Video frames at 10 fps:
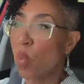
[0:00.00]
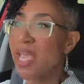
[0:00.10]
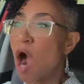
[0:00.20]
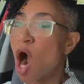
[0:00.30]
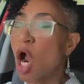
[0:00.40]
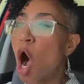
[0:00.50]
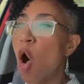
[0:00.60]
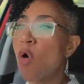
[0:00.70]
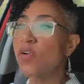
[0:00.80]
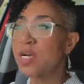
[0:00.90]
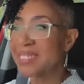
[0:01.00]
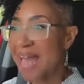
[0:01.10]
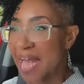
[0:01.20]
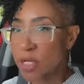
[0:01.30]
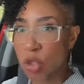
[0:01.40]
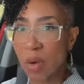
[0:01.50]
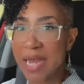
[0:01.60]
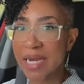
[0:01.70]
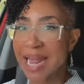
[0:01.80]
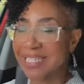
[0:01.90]
We are
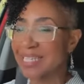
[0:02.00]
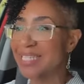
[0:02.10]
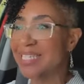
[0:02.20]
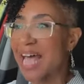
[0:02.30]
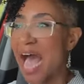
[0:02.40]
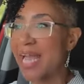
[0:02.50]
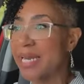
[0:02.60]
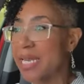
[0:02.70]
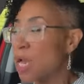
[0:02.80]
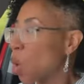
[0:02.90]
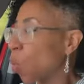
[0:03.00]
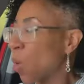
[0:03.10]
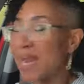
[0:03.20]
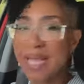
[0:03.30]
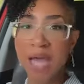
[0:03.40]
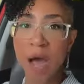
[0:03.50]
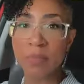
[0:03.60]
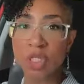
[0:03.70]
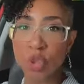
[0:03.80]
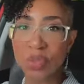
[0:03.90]
oversaturated as a society when it
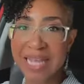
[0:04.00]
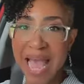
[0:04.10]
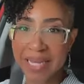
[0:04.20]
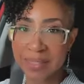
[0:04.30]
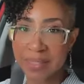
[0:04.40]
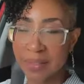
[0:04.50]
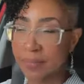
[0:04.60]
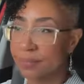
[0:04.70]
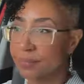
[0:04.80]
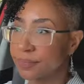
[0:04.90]
comes to sex